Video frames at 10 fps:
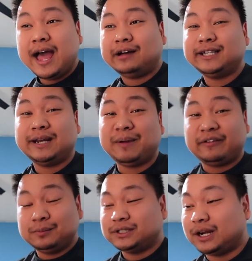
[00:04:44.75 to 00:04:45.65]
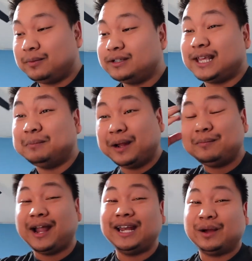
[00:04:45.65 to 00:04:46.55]
I was headed back from Starbucks. In my
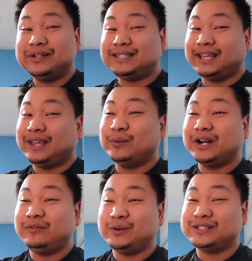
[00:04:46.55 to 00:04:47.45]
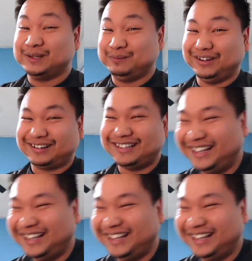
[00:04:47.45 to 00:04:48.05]
mind, I was thinking, what if it was the book?